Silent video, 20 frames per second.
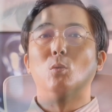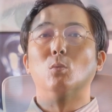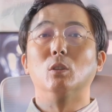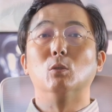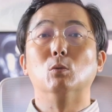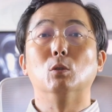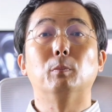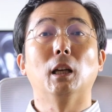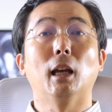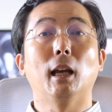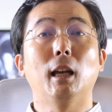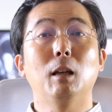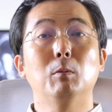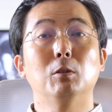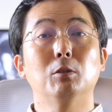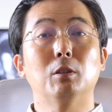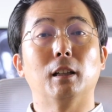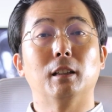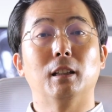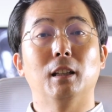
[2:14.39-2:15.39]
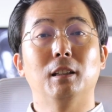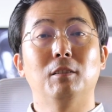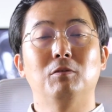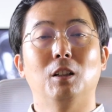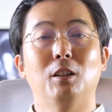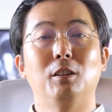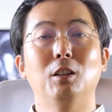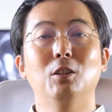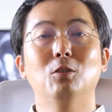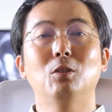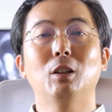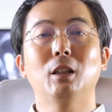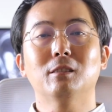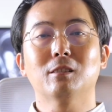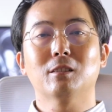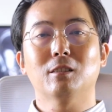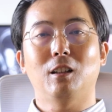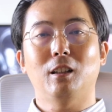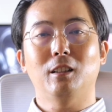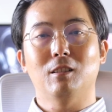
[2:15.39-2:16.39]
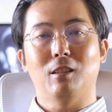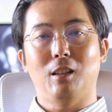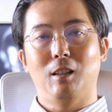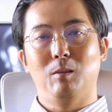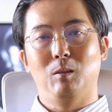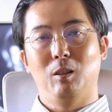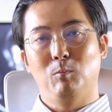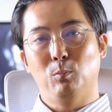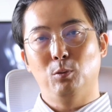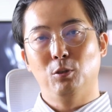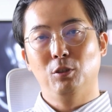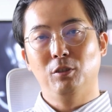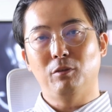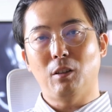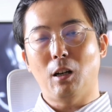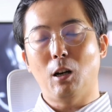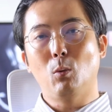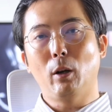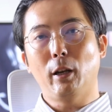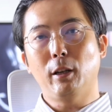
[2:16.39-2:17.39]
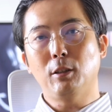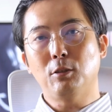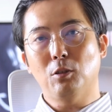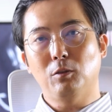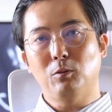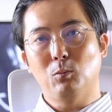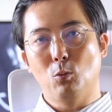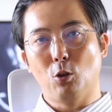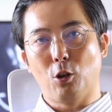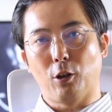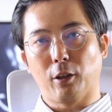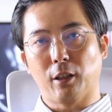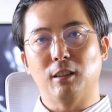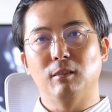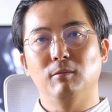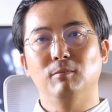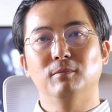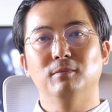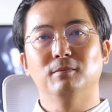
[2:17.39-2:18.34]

We will be able to identify new insights and improve our ways of working.